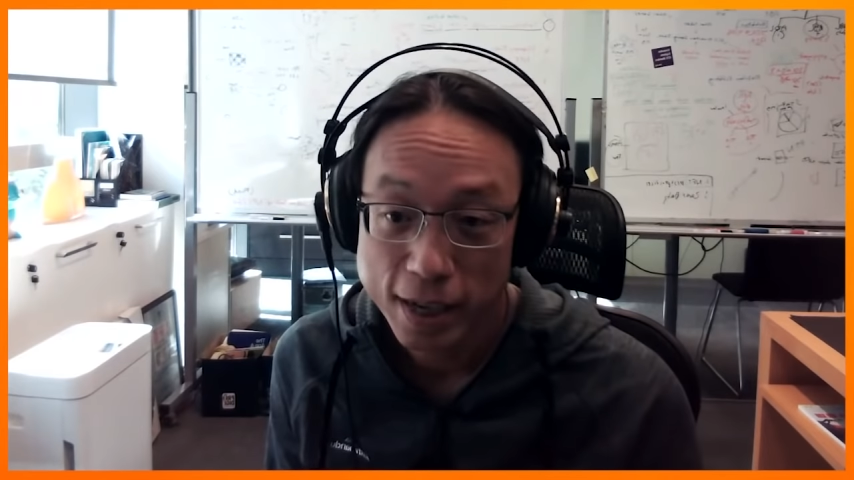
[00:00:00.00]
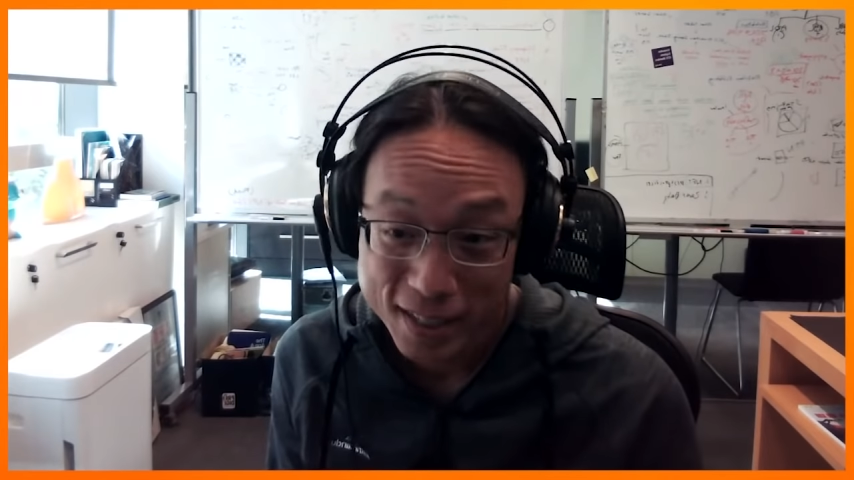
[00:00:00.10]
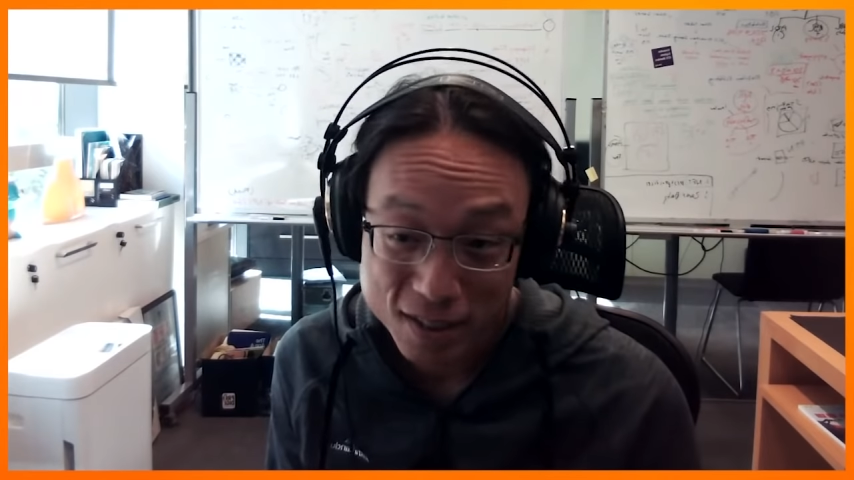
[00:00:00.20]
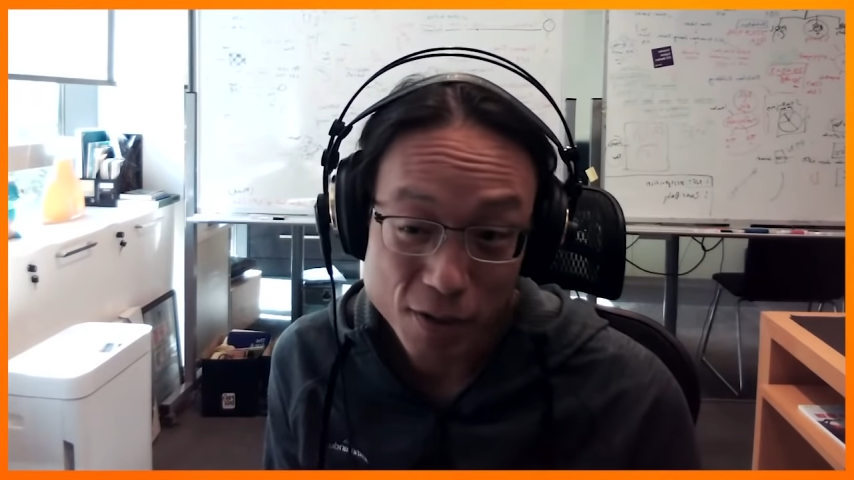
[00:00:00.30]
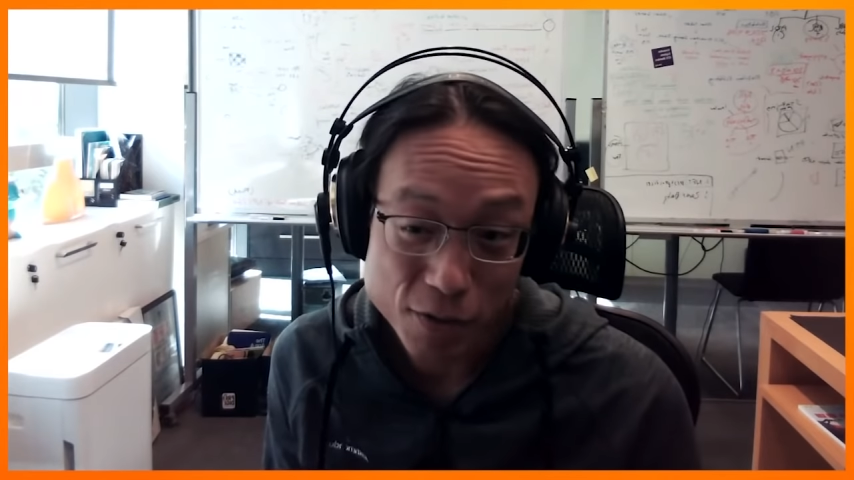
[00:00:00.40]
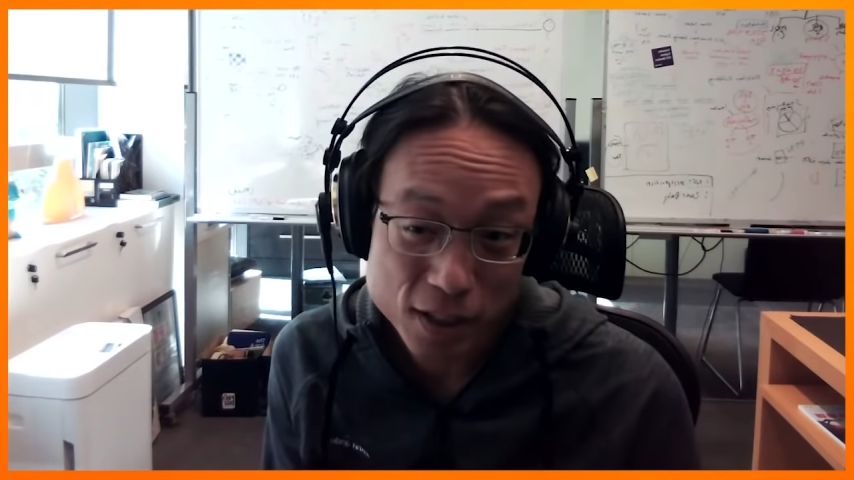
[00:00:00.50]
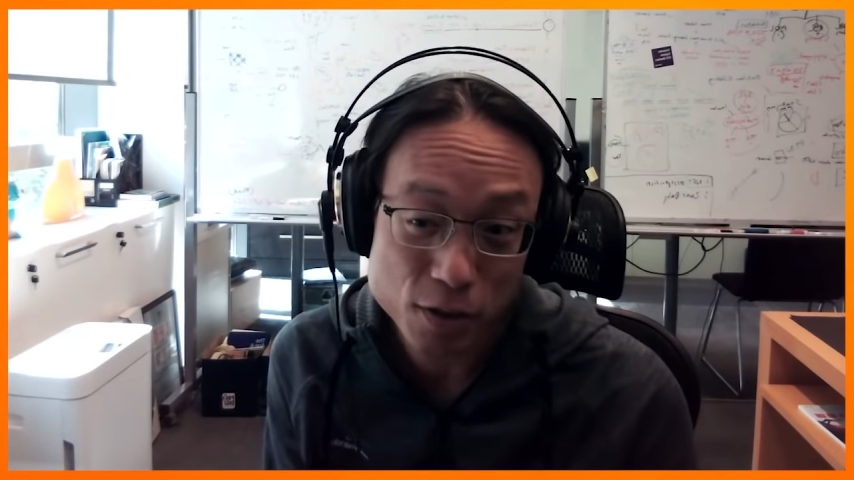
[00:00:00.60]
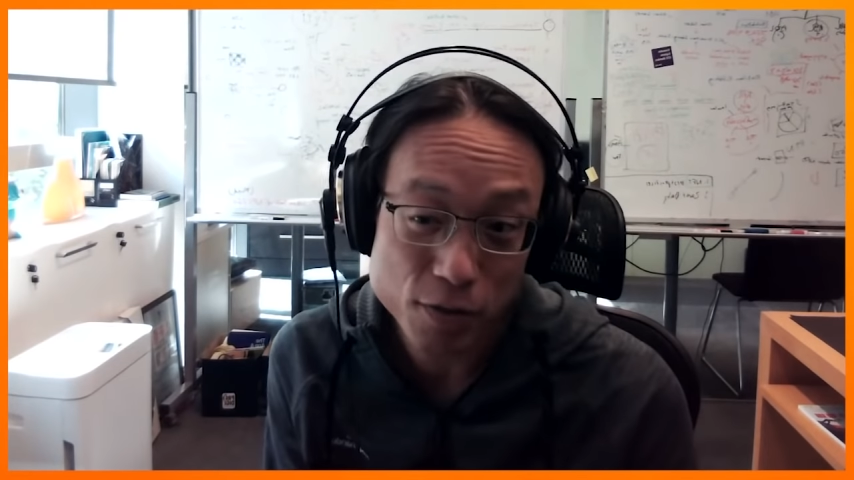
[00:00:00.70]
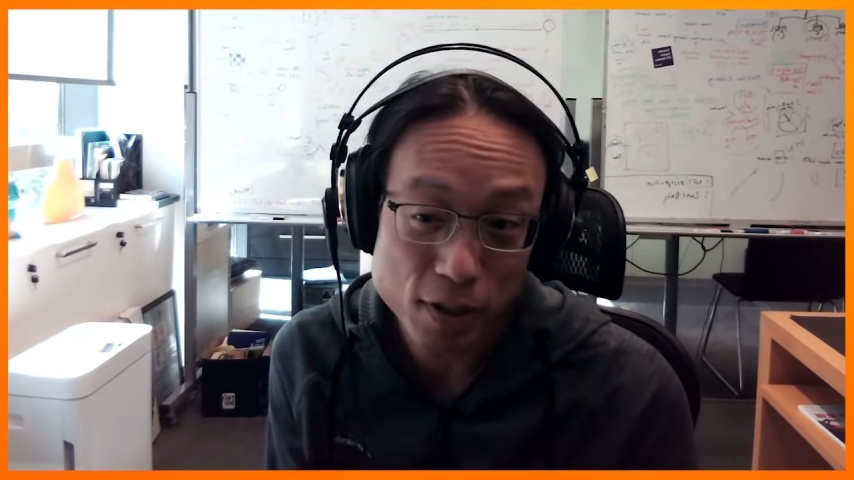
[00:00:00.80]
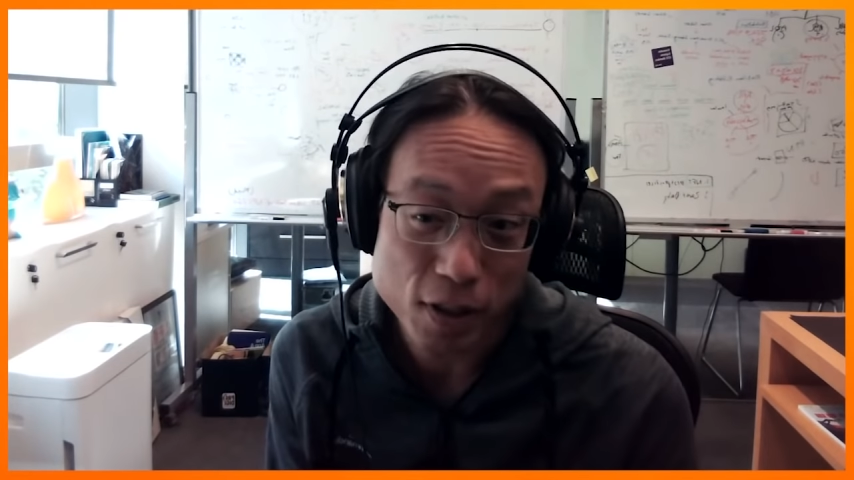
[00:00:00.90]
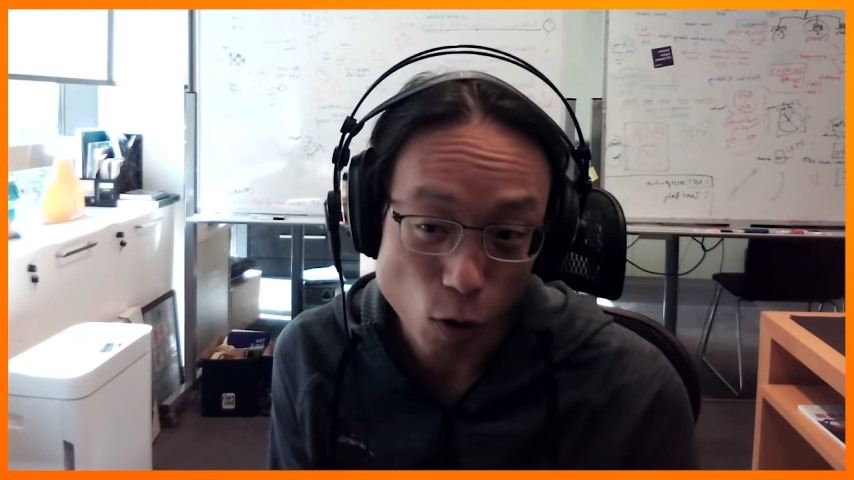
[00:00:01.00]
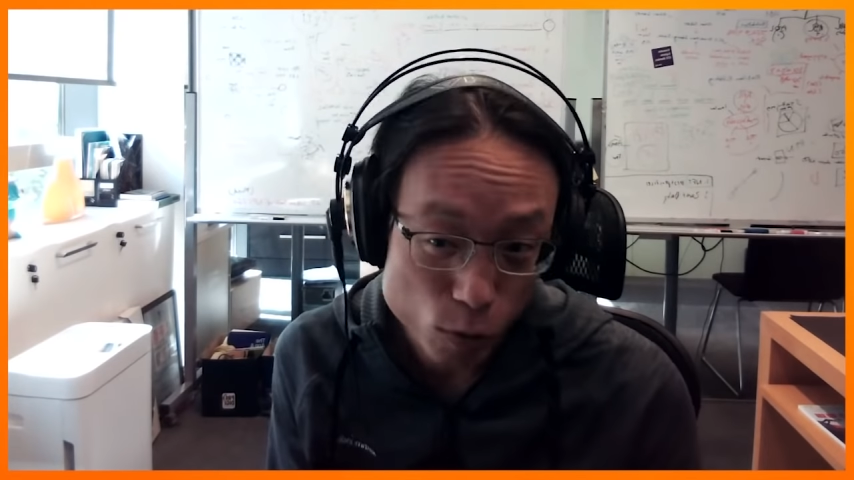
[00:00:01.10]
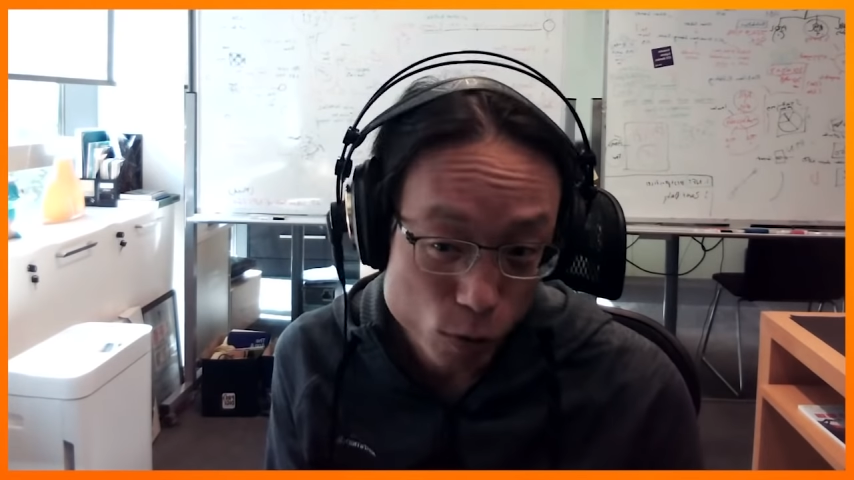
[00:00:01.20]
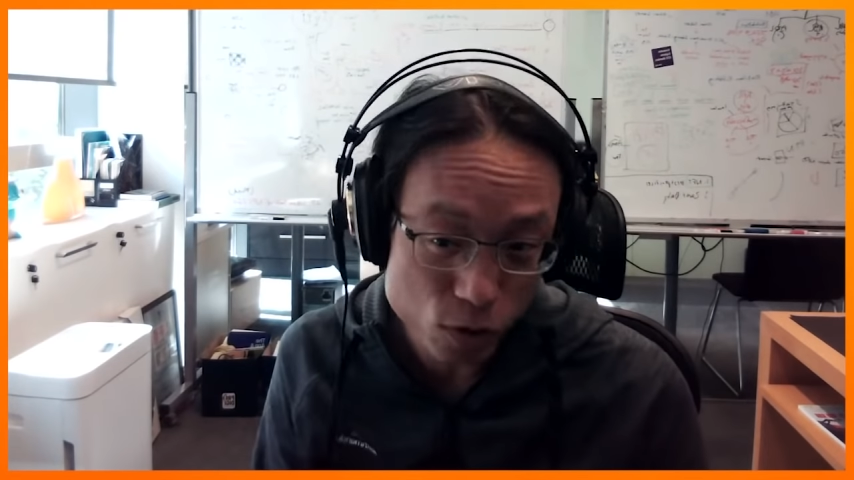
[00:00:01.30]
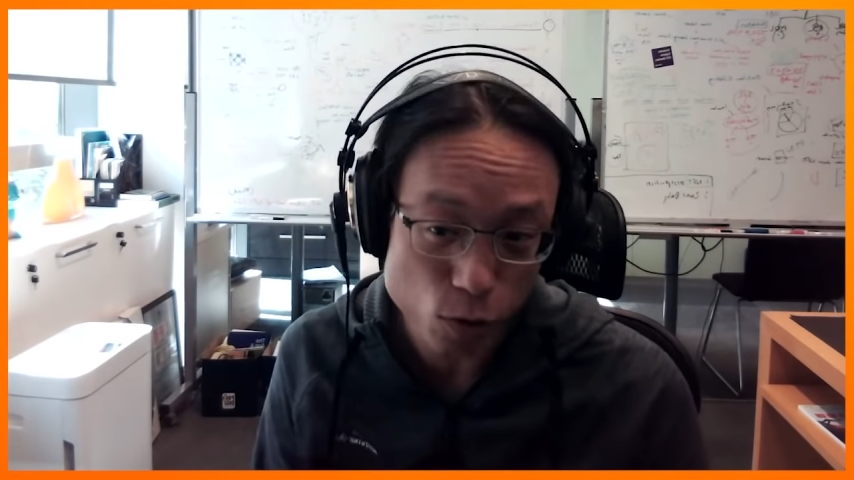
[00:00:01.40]
is effectively their
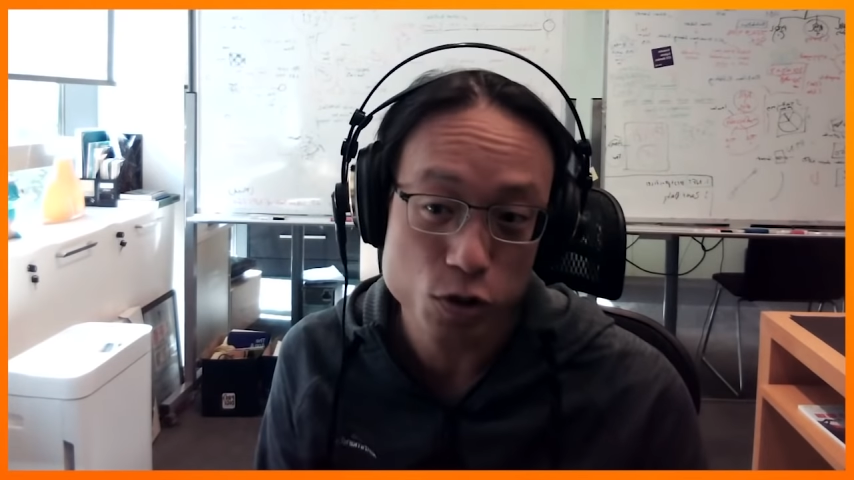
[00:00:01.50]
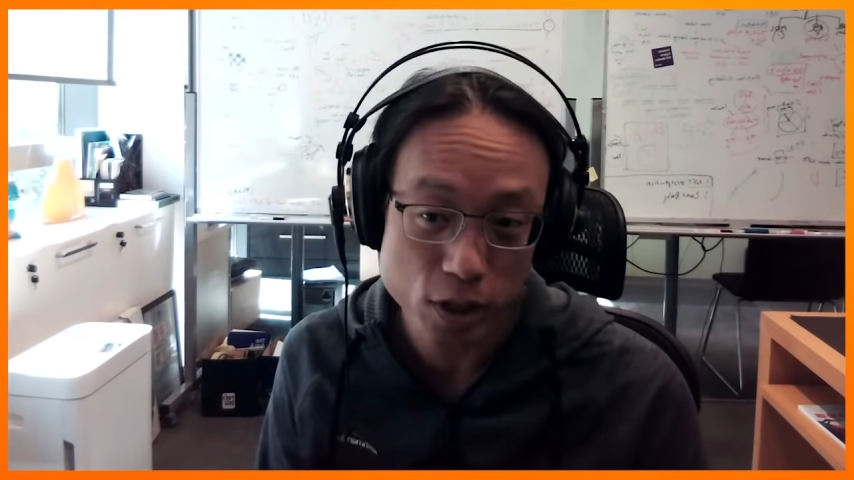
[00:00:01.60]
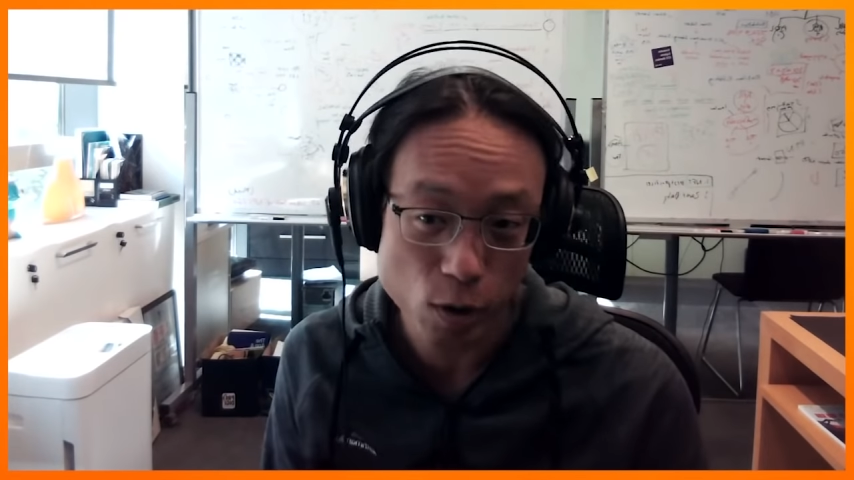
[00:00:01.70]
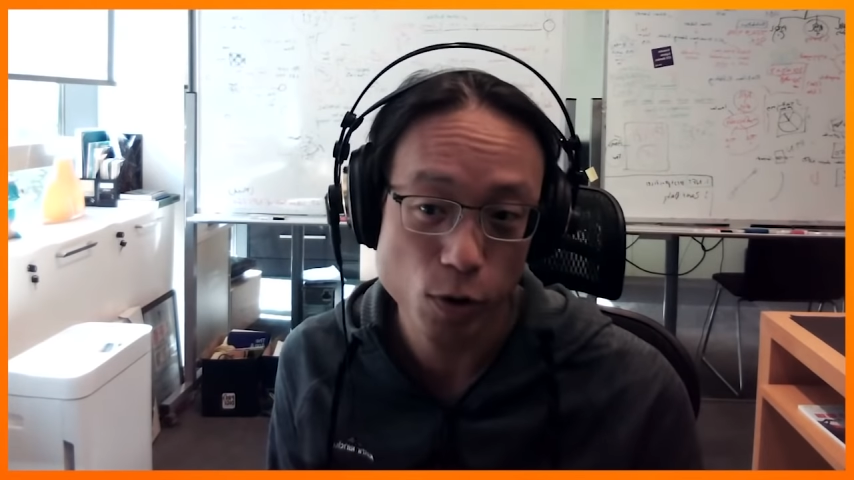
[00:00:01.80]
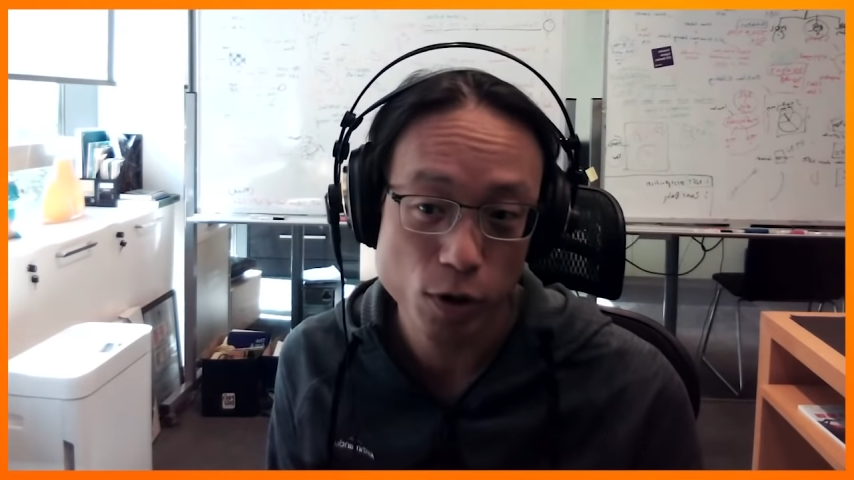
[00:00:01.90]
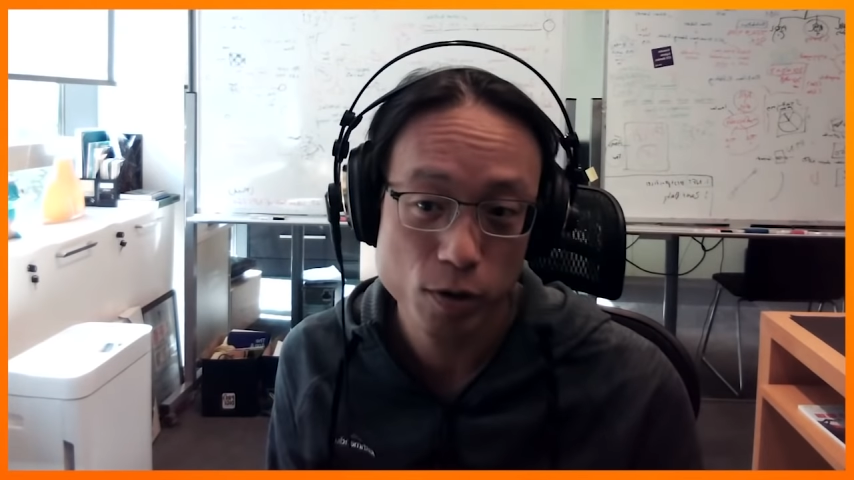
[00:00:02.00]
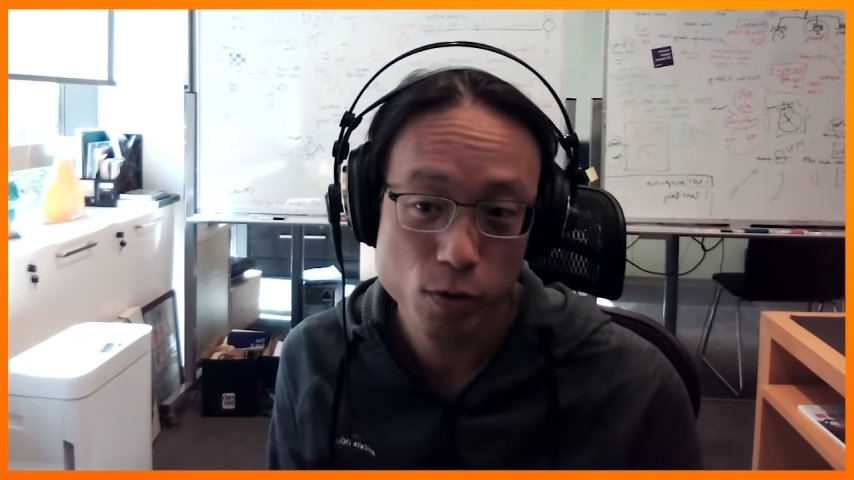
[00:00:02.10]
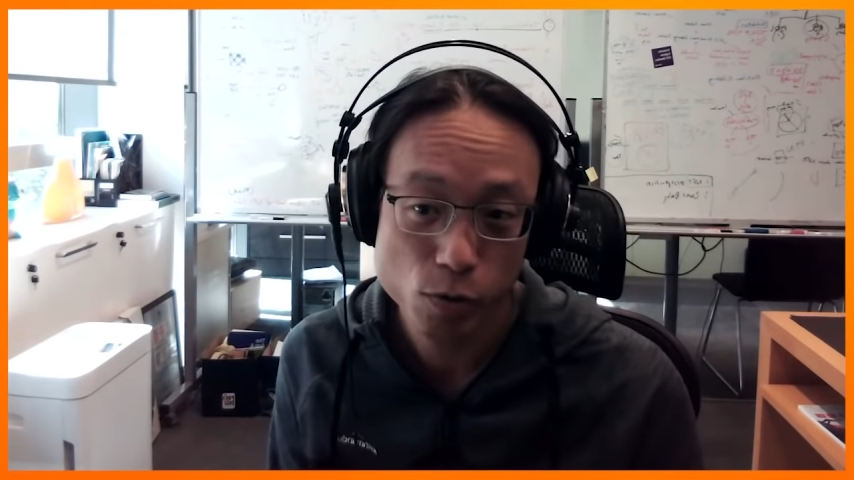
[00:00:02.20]
own social network